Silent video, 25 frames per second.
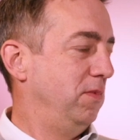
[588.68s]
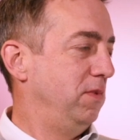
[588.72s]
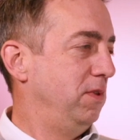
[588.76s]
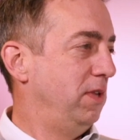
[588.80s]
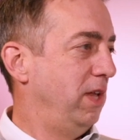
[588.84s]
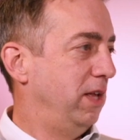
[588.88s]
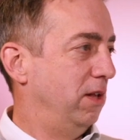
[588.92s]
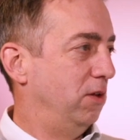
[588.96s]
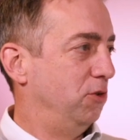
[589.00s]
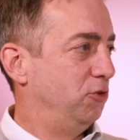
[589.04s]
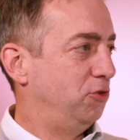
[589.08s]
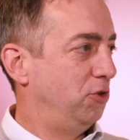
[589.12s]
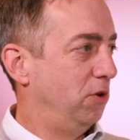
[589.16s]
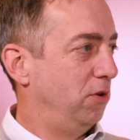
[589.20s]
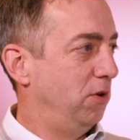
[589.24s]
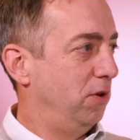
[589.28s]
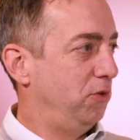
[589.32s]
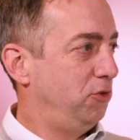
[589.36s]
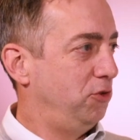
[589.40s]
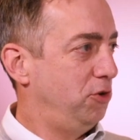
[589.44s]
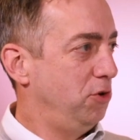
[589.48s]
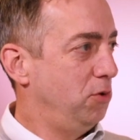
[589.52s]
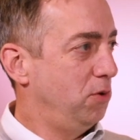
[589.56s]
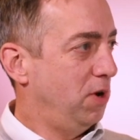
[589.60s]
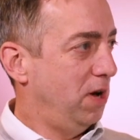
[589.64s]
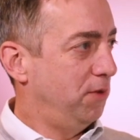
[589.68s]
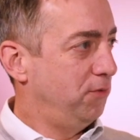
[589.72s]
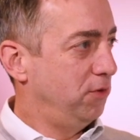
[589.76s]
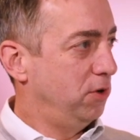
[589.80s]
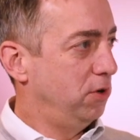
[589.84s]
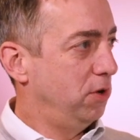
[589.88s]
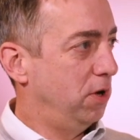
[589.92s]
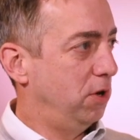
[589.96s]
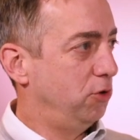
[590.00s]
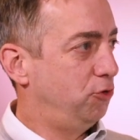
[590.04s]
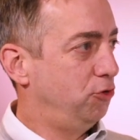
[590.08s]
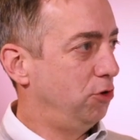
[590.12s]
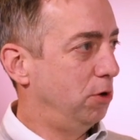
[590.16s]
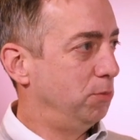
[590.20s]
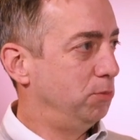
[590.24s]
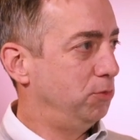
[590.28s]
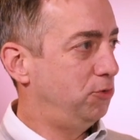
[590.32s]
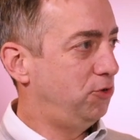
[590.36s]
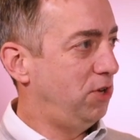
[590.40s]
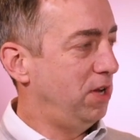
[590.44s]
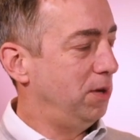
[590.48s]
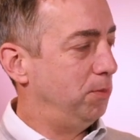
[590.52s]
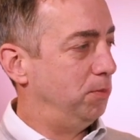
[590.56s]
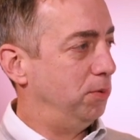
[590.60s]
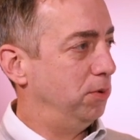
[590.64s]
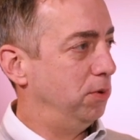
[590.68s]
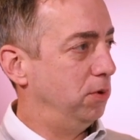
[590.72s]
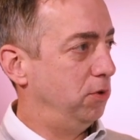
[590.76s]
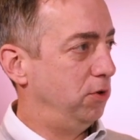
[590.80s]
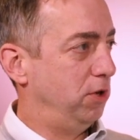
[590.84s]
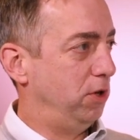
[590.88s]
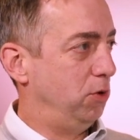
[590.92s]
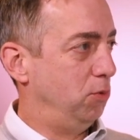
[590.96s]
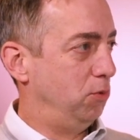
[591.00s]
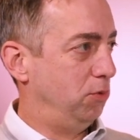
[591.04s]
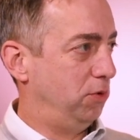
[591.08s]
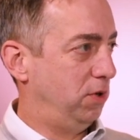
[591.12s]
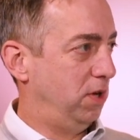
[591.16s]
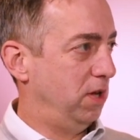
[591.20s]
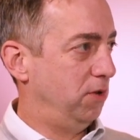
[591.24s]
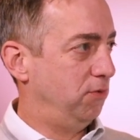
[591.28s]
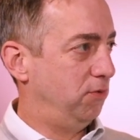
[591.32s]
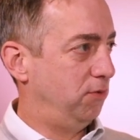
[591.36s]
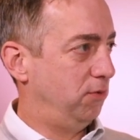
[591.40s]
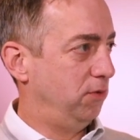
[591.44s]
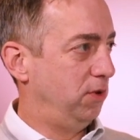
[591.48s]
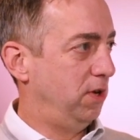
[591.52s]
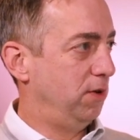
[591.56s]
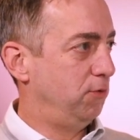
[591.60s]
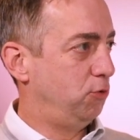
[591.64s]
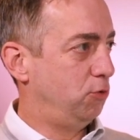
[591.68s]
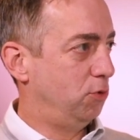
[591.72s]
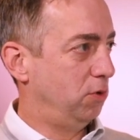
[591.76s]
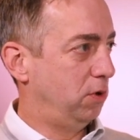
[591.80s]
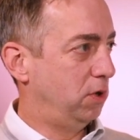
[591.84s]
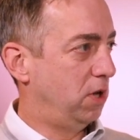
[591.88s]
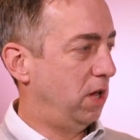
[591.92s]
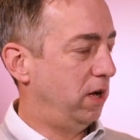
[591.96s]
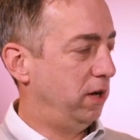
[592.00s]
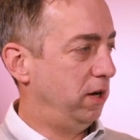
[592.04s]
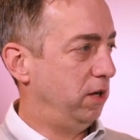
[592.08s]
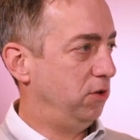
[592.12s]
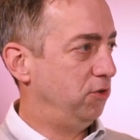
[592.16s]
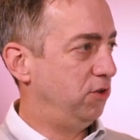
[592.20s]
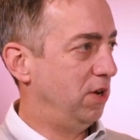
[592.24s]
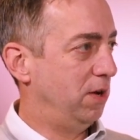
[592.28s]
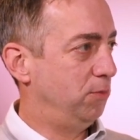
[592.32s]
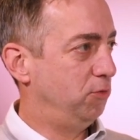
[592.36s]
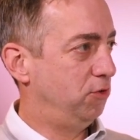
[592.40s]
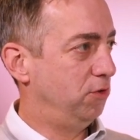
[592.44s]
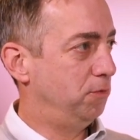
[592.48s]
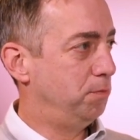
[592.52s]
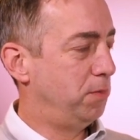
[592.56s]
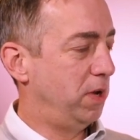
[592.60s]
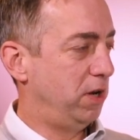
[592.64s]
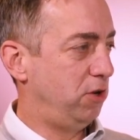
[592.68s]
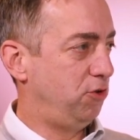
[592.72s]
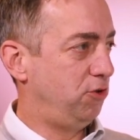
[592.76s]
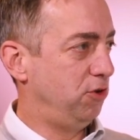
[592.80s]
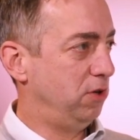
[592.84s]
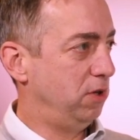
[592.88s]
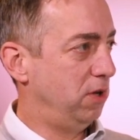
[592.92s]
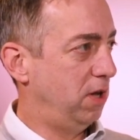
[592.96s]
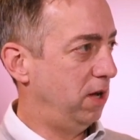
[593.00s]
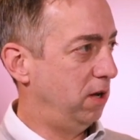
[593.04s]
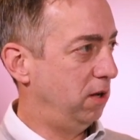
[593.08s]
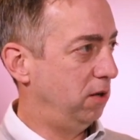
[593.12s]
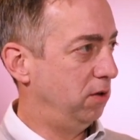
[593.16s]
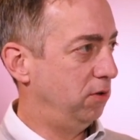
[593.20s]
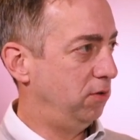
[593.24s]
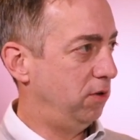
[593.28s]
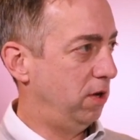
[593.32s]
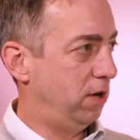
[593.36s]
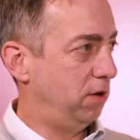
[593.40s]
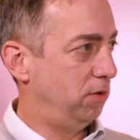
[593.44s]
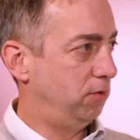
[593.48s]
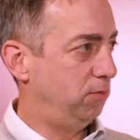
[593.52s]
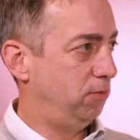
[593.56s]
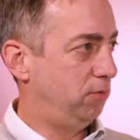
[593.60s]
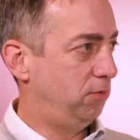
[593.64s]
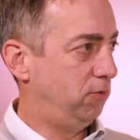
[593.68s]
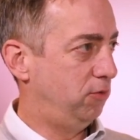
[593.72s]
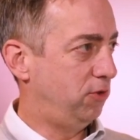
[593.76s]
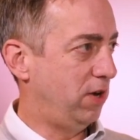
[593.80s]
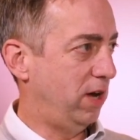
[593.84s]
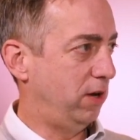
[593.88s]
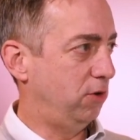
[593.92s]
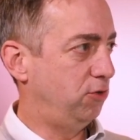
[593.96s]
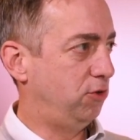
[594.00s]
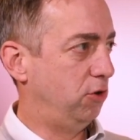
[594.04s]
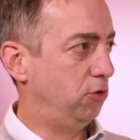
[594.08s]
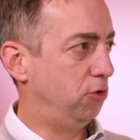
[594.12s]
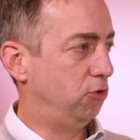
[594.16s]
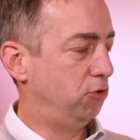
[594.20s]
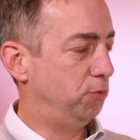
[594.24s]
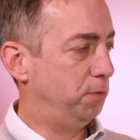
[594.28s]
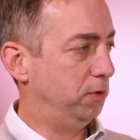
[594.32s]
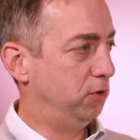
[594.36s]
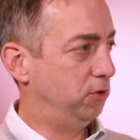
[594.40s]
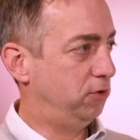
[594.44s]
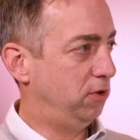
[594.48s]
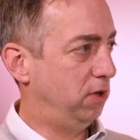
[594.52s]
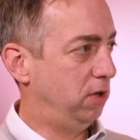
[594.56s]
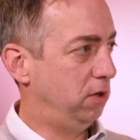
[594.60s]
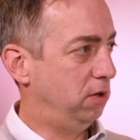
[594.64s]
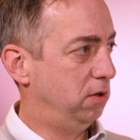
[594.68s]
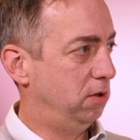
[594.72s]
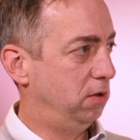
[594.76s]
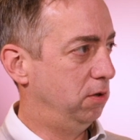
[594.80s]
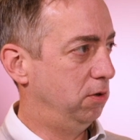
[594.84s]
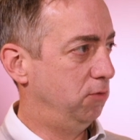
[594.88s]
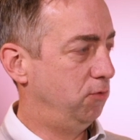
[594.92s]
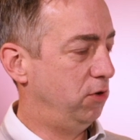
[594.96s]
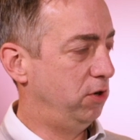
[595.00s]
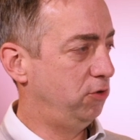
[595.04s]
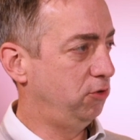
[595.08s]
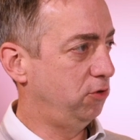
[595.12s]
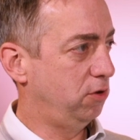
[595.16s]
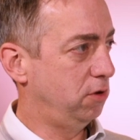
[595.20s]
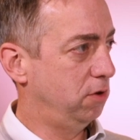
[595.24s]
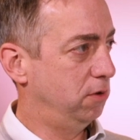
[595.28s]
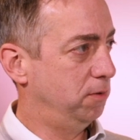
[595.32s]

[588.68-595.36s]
Neil, so do you have a top tip that you would give to a client in terms of managing their tax deductibility risk?